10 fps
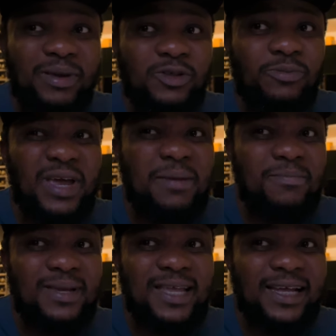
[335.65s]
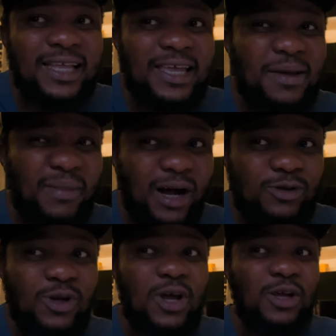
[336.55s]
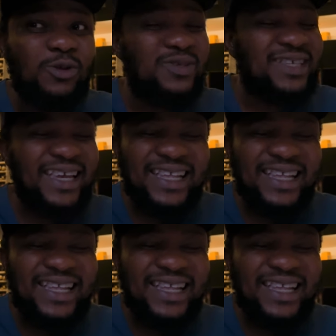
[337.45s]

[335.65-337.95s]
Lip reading: Portable immediately came out to say